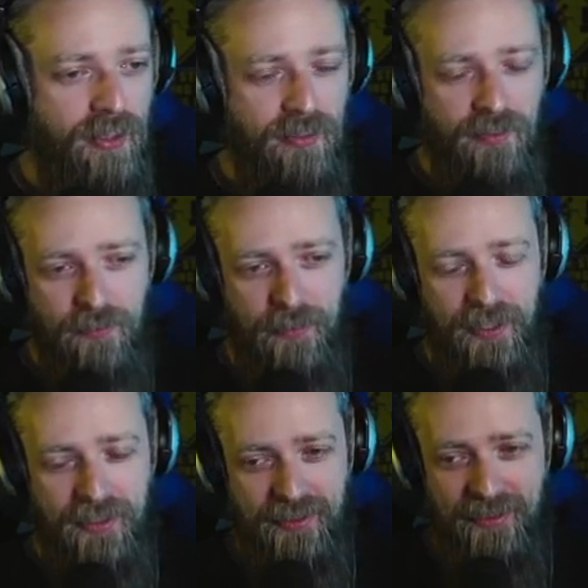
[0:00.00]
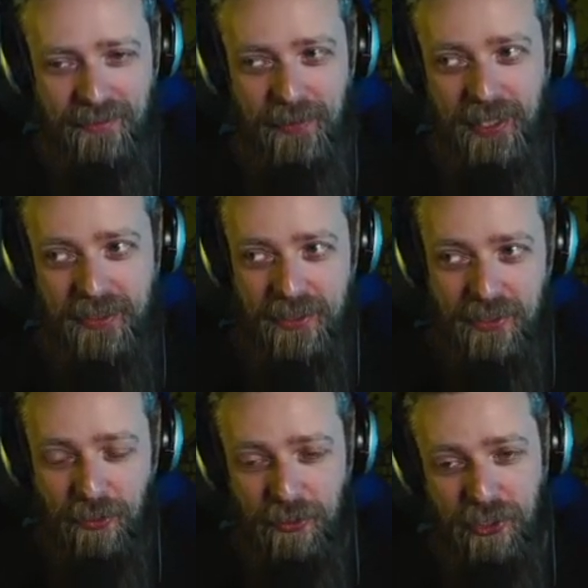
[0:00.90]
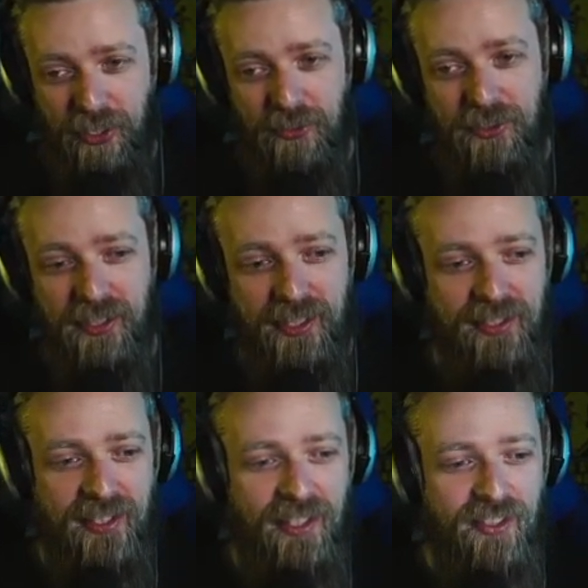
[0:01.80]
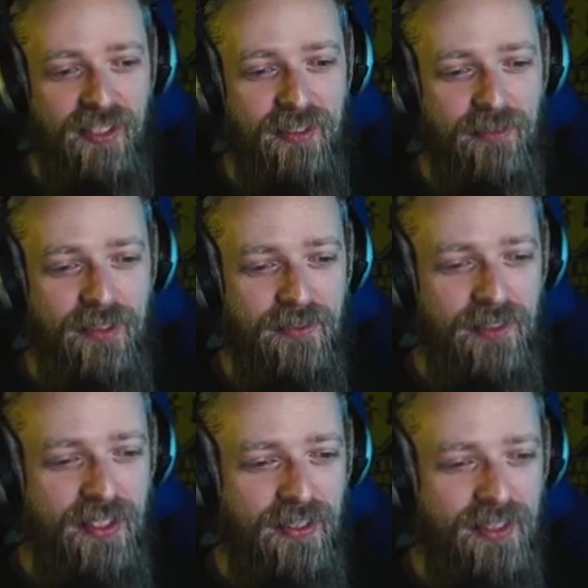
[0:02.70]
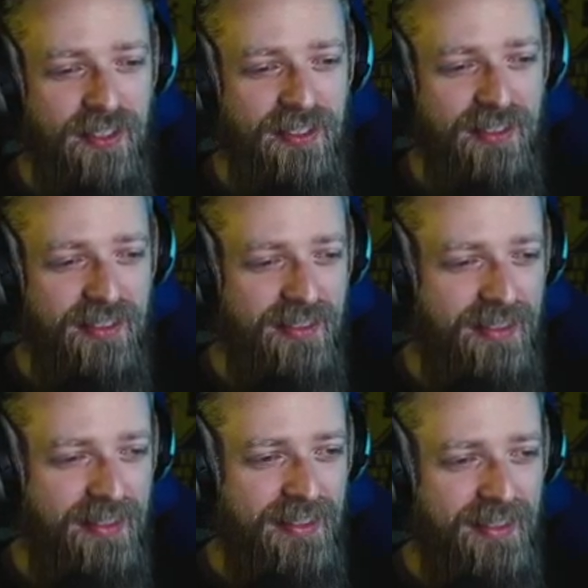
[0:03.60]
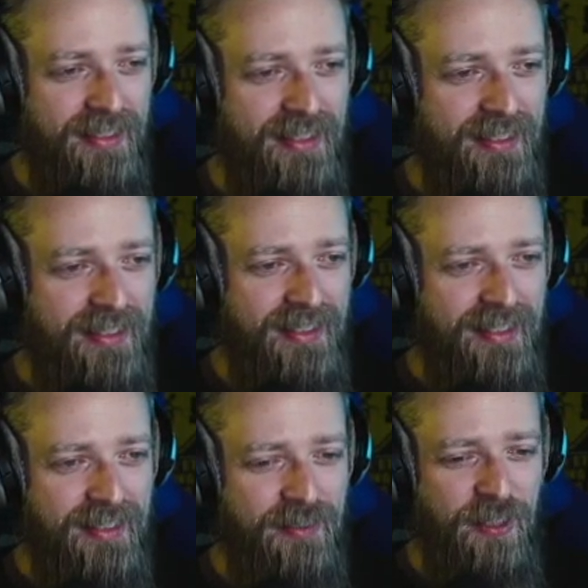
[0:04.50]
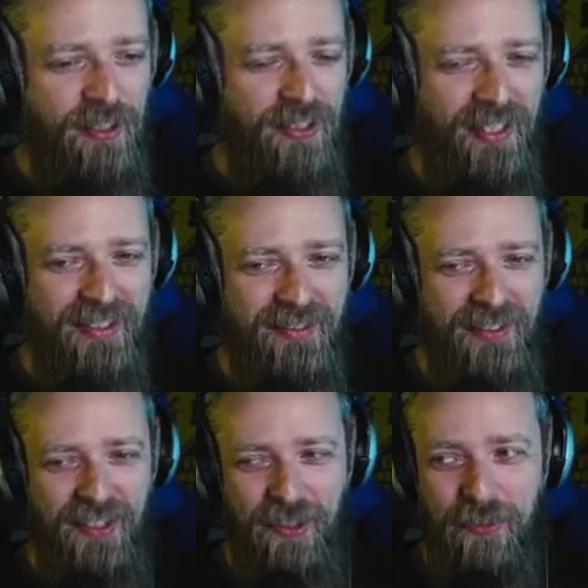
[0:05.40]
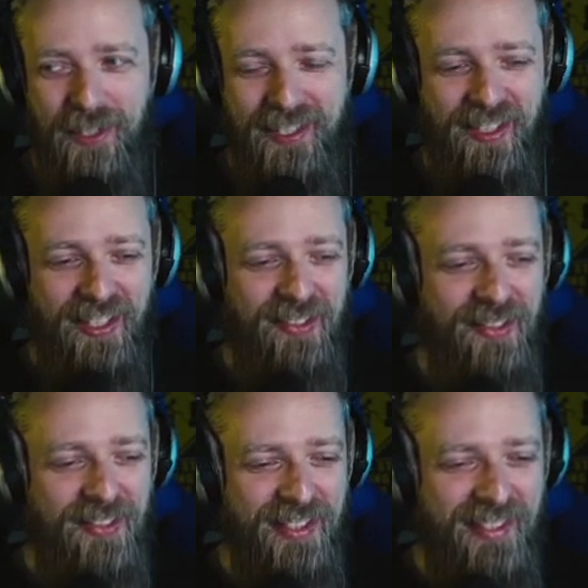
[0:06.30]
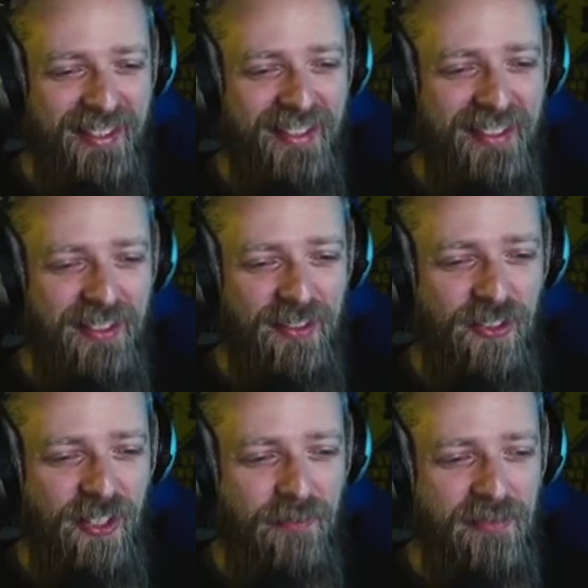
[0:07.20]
Spin. Man, there's no shells in this section. What's going on? Where are all my shells? I gotta do jump